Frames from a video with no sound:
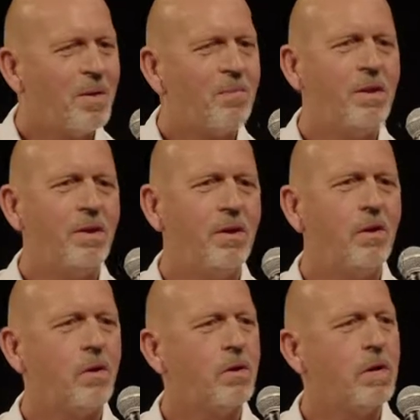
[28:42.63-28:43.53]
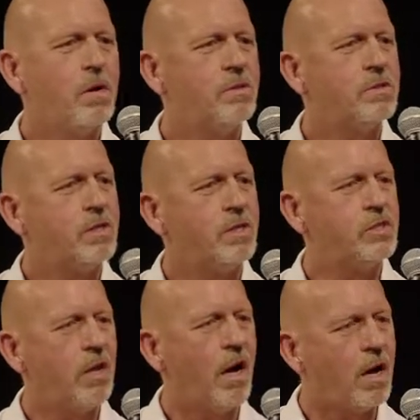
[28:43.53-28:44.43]
But you know, it was such
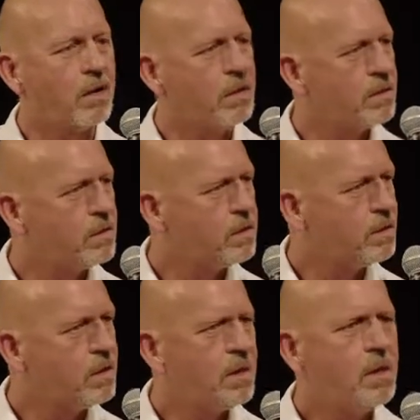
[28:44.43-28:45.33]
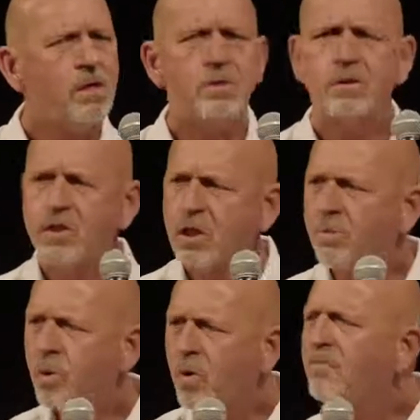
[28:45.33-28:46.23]
an honor, such a
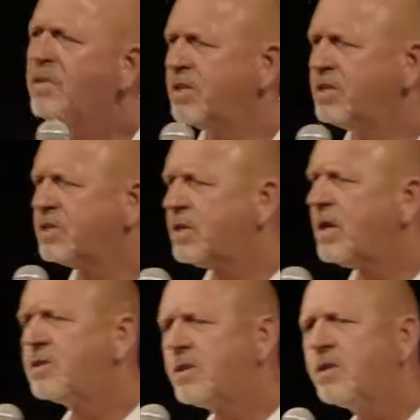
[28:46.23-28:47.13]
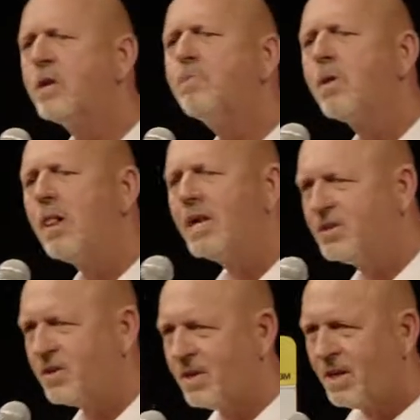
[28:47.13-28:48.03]
privilege, such a
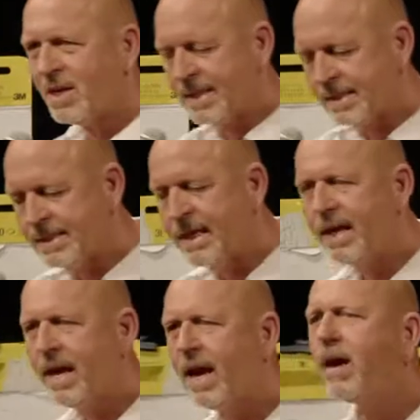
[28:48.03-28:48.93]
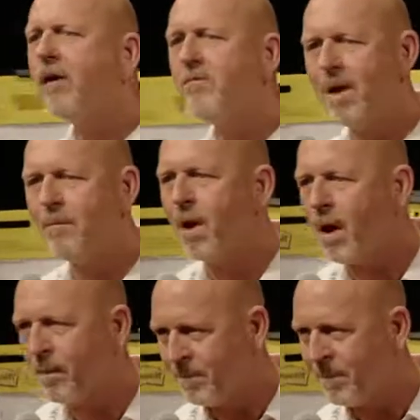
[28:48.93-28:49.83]
pleasure to take care of my
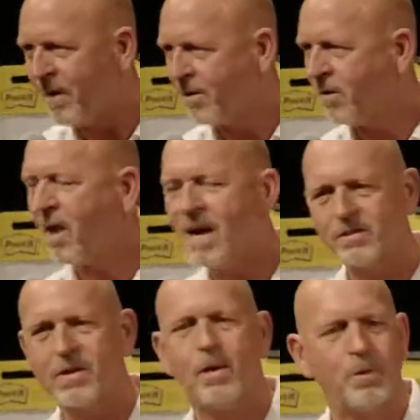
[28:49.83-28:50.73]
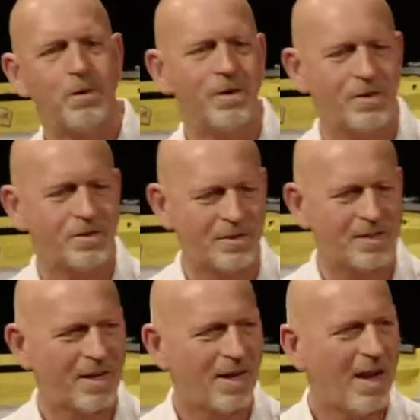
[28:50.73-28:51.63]
mom in her last couple years.
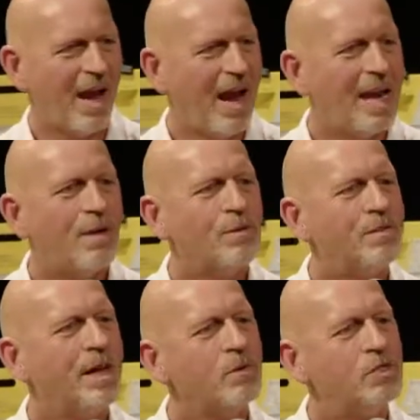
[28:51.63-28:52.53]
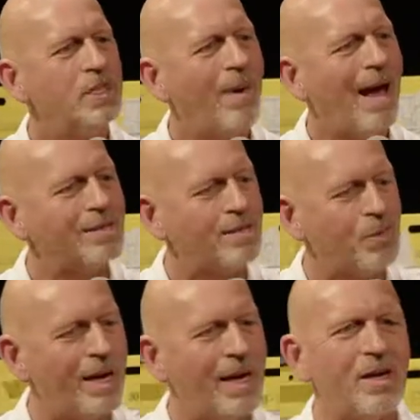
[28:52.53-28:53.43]
And I was there when she passed
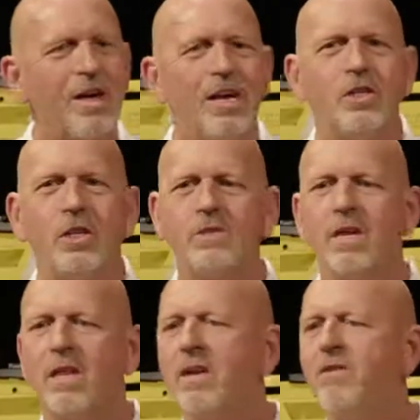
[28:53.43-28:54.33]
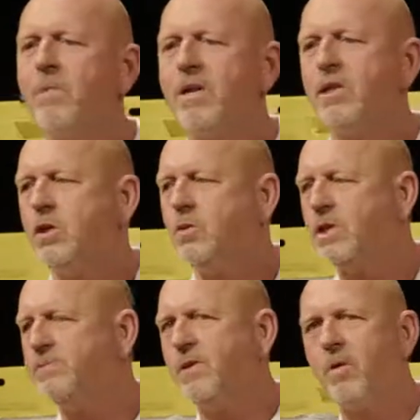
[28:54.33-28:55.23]
away. She was telling everybody two
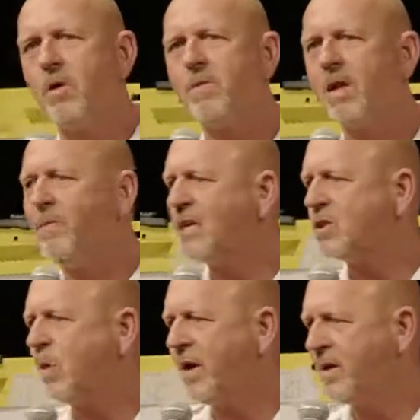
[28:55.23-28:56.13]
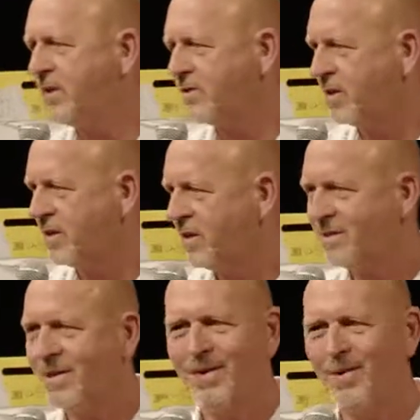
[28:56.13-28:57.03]
weeks before, I'm going to pass away on Easter. It's like,